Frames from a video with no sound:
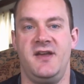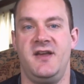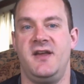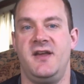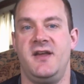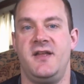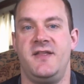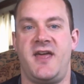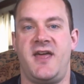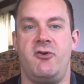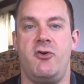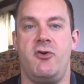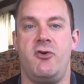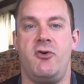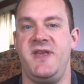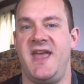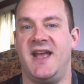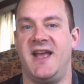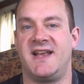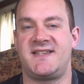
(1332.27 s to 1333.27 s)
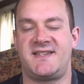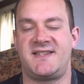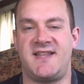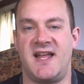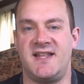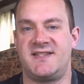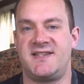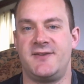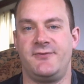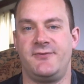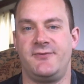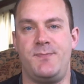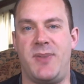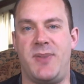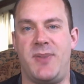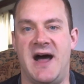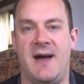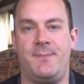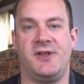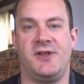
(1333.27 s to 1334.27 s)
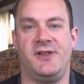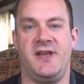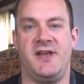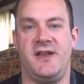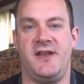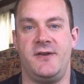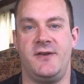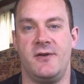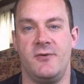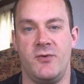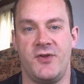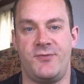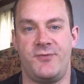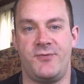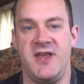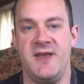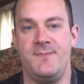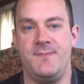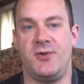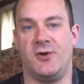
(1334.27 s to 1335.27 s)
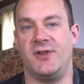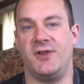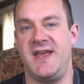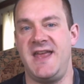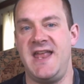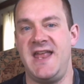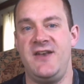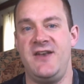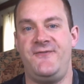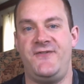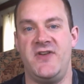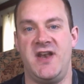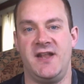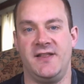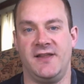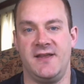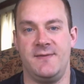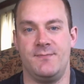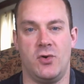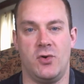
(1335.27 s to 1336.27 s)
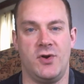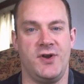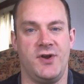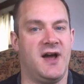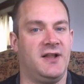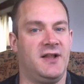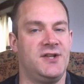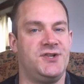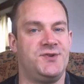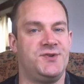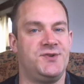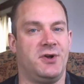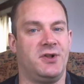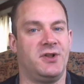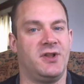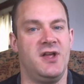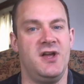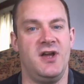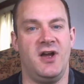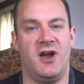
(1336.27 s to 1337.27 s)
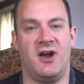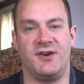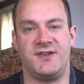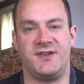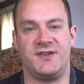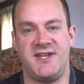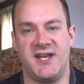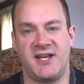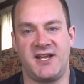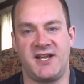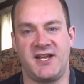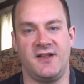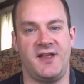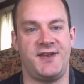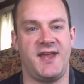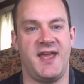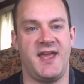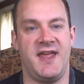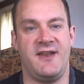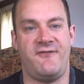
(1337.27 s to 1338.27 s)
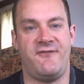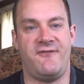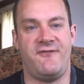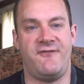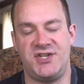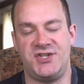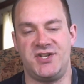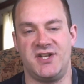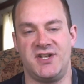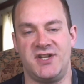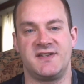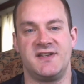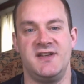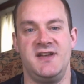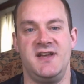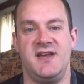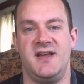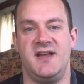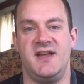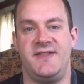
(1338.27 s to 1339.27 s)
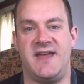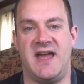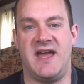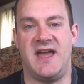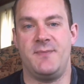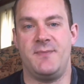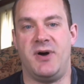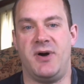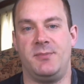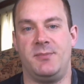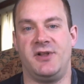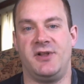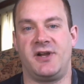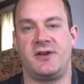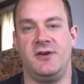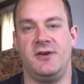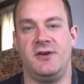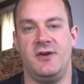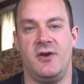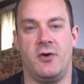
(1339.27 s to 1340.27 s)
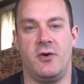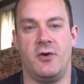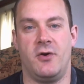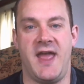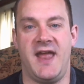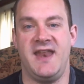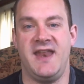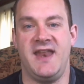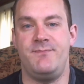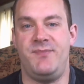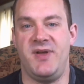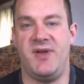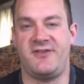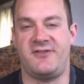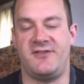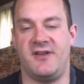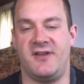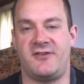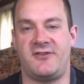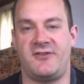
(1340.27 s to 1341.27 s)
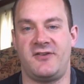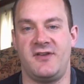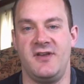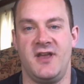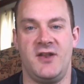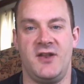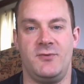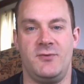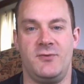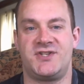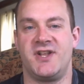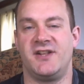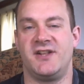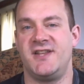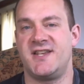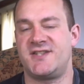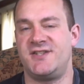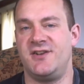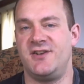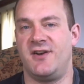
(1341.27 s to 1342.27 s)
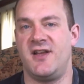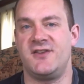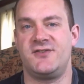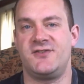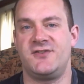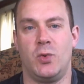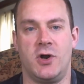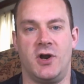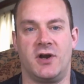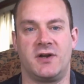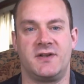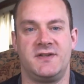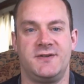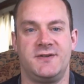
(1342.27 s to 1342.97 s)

that it would be extensively populated with people infinitely more knowledgeable, articulate, and efficient than the public or any business in which the listener has worked.